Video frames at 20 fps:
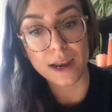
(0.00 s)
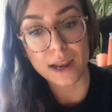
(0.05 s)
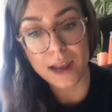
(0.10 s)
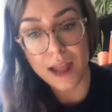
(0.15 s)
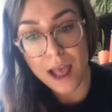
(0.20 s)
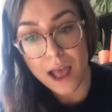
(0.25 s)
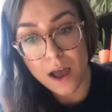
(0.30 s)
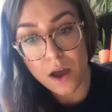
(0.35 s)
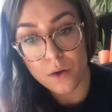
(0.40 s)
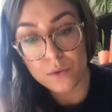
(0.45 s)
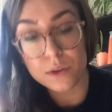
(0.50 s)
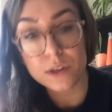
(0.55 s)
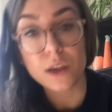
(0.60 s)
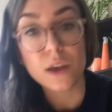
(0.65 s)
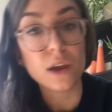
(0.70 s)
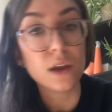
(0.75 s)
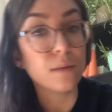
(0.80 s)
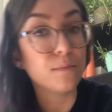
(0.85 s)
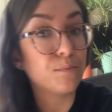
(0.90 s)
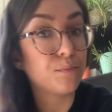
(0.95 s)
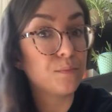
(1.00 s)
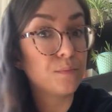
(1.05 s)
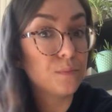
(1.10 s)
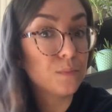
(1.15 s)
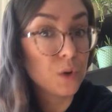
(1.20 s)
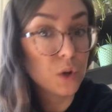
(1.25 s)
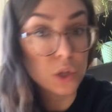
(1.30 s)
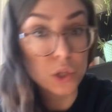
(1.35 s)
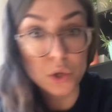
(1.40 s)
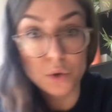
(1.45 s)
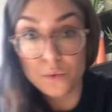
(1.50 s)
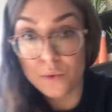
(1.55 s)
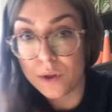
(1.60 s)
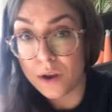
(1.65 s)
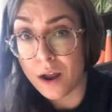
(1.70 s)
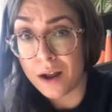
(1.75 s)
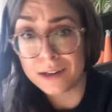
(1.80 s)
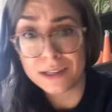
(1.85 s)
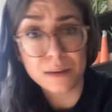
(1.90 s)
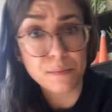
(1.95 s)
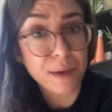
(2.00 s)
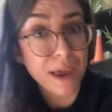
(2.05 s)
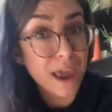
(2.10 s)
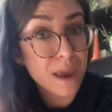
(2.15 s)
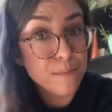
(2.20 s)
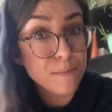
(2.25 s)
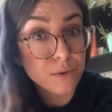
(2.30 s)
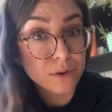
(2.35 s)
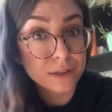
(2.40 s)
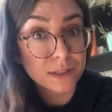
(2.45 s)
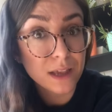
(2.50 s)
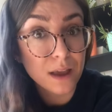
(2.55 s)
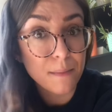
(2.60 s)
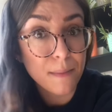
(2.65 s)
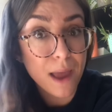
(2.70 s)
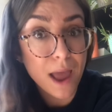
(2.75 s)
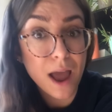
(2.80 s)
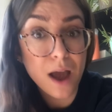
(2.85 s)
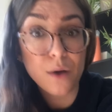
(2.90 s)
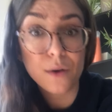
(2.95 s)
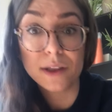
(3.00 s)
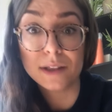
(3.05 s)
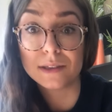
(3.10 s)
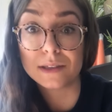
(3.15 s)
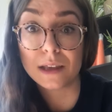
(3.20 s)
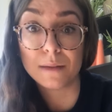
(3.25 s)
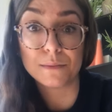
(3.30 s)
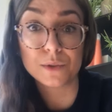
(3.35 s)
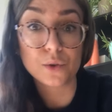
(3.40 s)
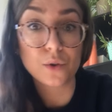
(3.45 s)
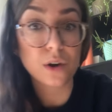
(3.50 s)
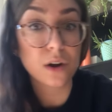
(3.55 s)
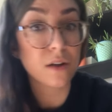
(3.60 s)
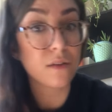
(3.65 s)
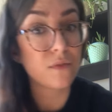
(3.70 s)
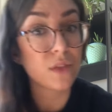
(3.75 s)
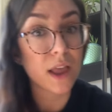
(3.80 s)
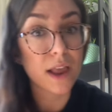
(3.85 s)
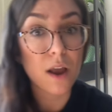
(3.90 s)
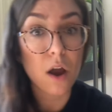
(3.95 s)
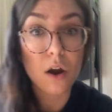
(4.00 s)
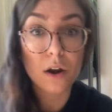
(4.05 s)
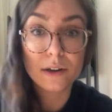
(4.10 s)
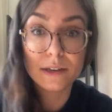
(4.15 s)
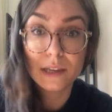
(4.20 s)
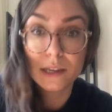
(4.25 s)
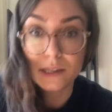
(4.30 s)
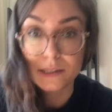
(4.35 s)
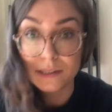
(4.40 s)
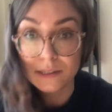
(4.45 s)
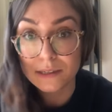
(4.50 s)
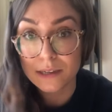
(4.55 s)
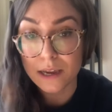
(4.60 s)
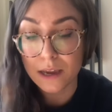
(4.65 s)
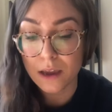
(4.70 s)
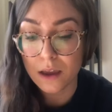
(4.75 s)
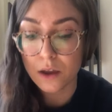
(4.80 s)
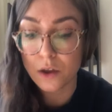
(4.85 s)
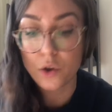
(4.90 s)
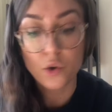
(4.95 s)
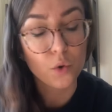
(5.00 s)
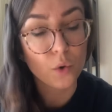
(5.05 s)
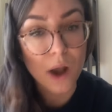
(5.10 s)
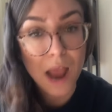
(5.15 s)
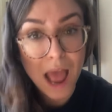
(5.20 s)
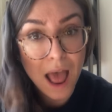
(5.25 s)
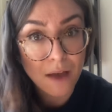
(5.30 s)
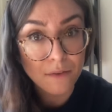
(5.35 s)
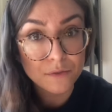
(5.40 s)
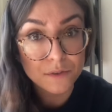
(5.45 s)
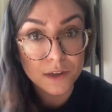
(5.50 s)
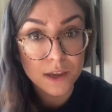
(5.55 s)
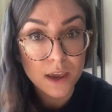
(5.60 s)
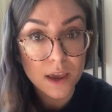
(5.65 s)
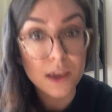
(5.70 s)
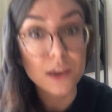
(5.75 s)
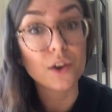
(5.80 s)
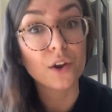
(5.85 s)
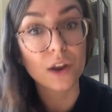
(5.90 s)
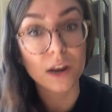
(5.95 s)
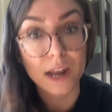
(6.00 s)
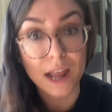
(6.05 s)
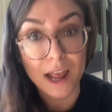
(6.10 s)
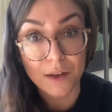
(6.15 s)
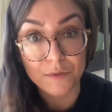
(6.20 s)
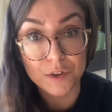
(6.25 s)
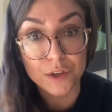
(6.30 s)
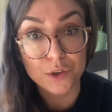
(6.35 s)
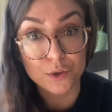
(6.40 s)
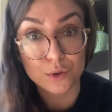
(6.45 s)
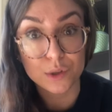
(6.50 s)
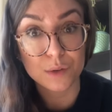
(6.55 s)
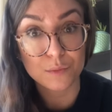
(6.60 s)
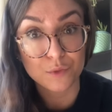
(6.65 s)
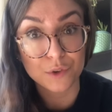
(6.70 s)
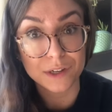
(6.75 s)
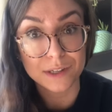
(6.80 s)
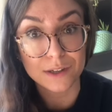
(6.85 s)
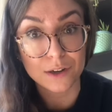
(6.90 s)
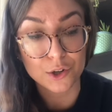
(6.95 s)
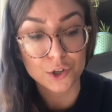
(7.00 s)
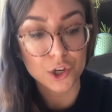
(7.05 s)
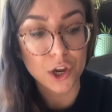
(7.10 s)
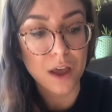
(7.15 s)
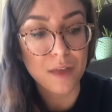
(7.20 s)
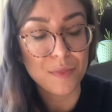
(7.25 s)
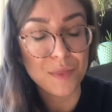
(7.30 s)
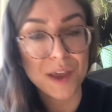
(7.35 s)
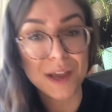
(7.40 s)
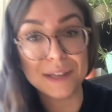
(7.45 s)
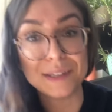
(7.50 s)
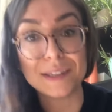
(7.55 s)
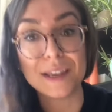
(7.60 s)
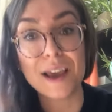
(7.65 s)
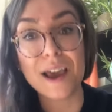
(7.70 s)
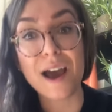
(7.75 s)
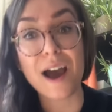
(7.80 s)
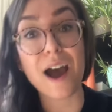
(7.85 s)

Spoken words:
it out, glue it onto paper somehow in some sort of like artistic craft. You're gonna have to do some research on this.